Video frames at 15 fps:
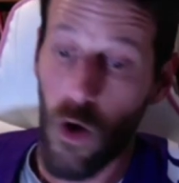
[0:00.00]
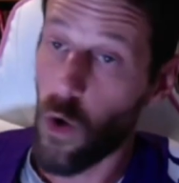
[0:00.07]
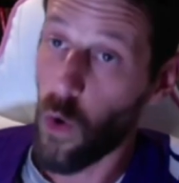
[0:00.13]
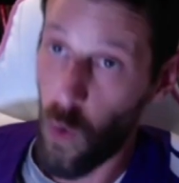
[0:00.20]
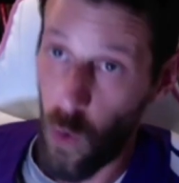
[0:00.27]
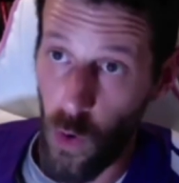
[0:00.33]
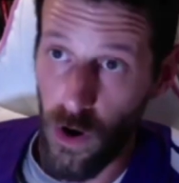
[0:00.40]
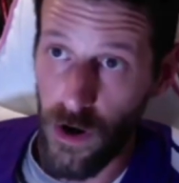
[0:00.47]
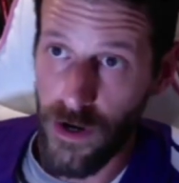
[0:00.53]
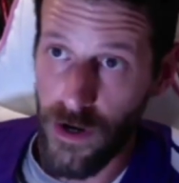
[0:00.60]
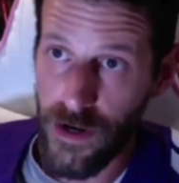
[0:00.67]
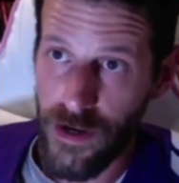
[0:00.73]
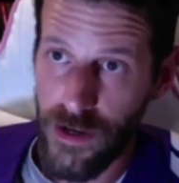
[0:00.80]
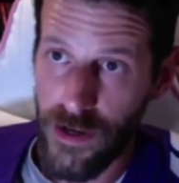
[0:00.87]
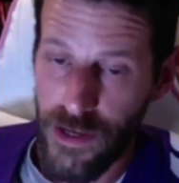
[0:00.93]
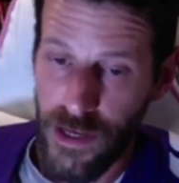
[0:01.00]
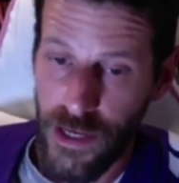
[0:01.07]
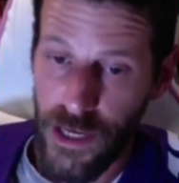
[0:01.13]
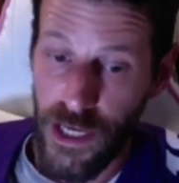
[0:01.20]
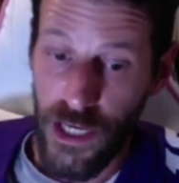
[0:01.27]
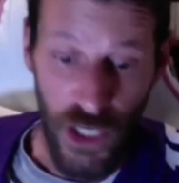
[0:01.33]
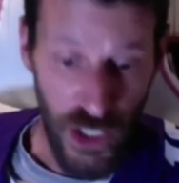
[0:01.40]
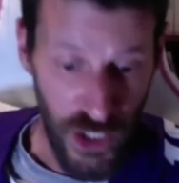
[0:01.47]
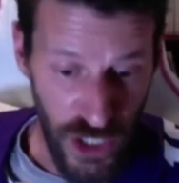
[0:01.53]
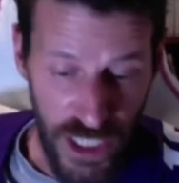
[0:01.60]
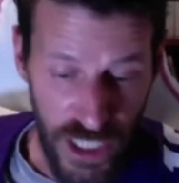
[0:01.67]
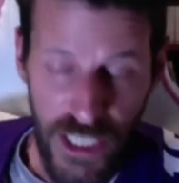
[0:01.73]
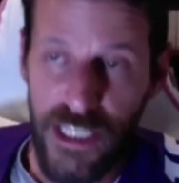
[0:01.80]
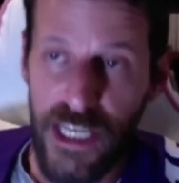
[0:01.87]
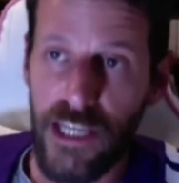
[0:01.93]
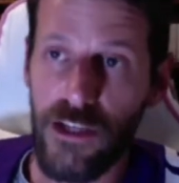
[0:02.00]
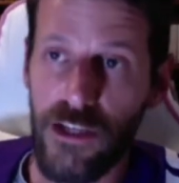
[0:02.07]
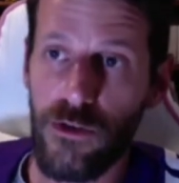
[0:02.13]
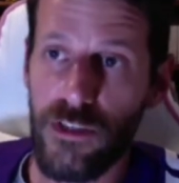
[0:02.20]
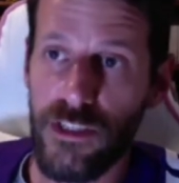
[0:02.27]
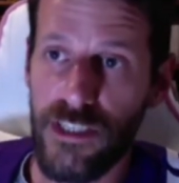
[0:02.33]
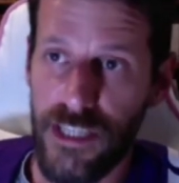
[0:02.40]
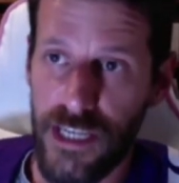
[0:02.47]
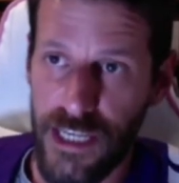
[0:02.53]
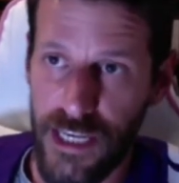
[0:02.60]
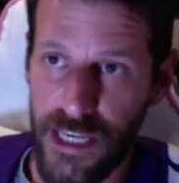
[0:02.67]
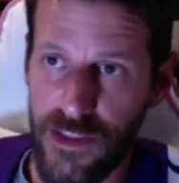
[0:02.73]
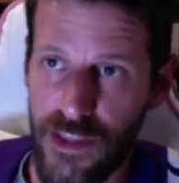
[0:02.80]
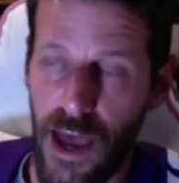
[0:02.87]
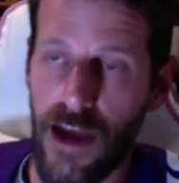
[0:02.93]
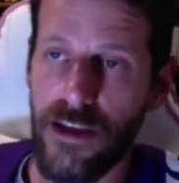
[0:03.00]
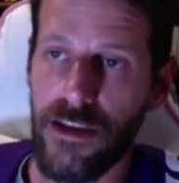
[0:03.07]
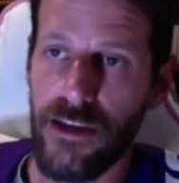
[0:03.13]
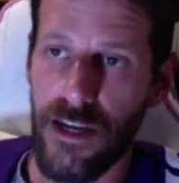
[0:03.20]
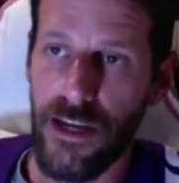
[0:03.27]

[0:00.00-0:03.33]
or she continues to get that